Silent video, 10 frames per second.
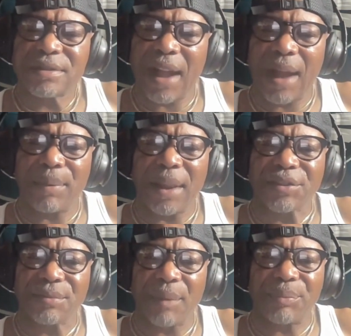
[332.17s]
God
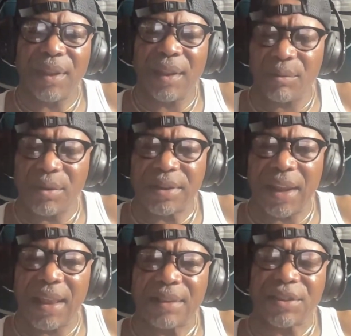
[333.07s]
bless him up there with
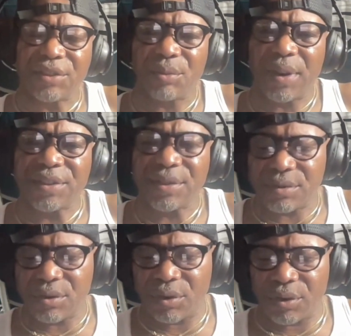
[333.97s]
that
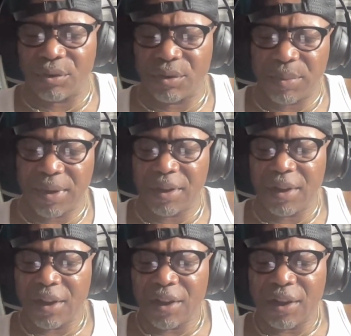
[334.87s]
situation going on. But
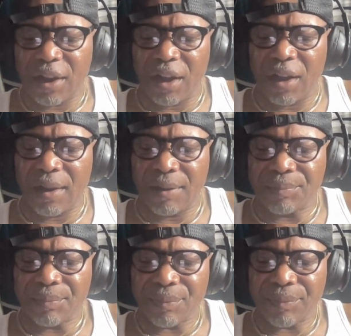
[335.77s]
uh,
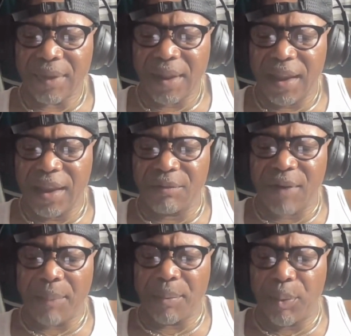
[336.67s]
Ian
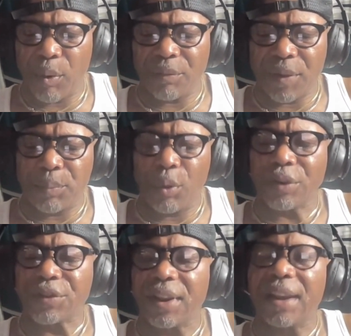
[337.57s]
Rappaport
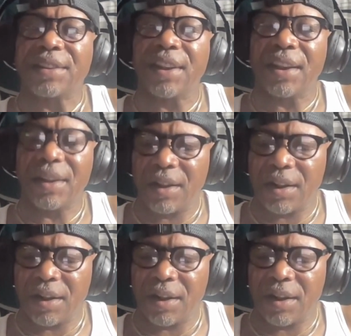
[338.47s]
report says here,